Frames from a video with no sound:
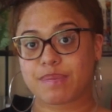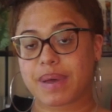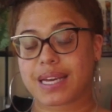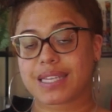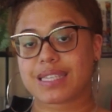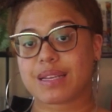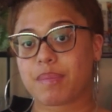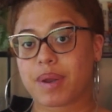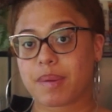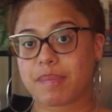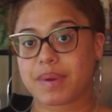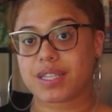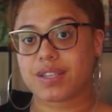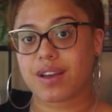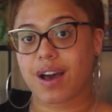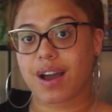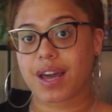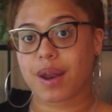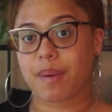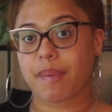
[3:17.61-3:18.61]
mix I'm going to be
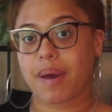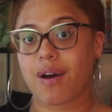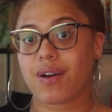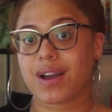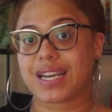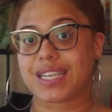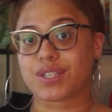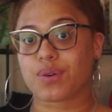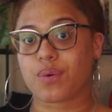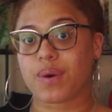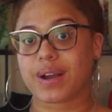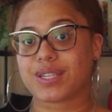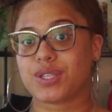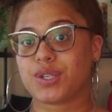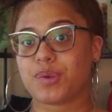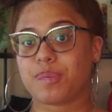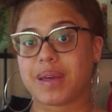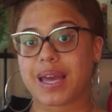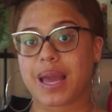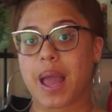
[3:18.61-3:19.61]
talking about is going
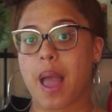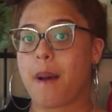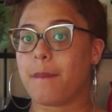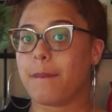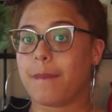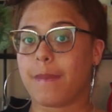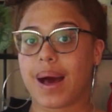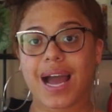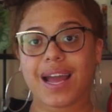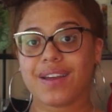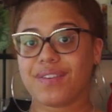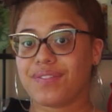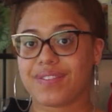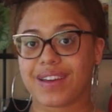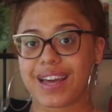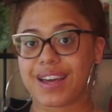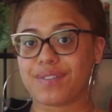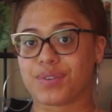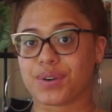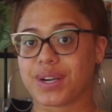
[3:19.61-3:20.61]
to be my
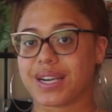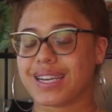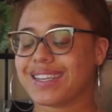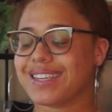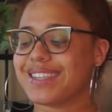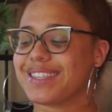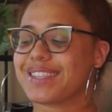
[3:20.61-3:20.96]
favorite.